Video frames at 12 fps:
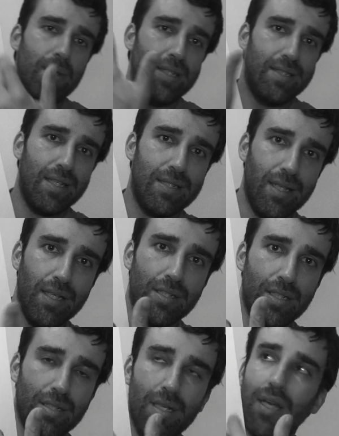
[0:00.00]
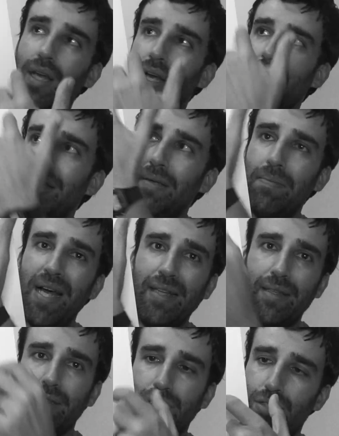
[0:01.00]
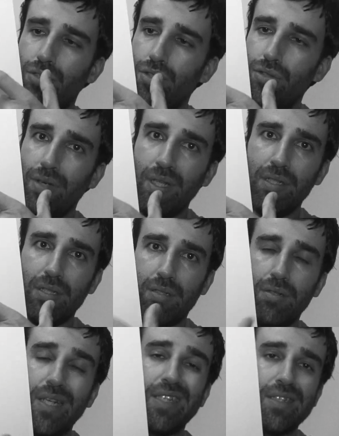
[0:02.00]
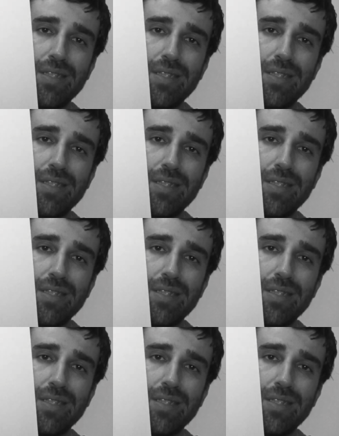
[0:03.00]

by six inches, and the mat is two inches on each